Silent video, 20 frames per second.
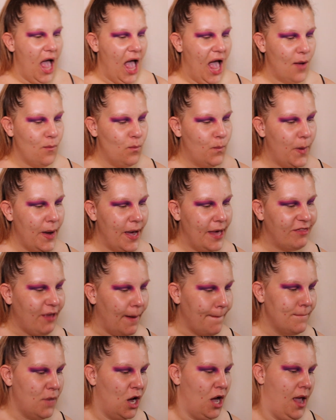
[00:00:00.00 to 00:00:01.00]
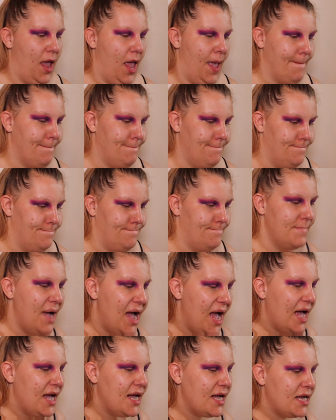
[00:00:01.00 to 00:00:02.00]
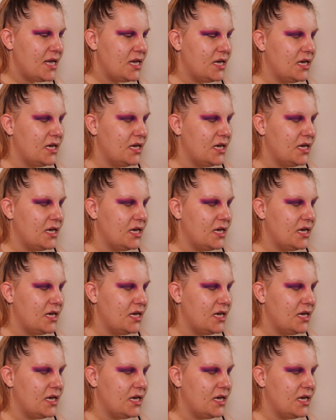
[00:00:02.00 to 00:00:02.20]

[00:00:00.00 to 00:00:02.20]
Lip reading: And with my MAC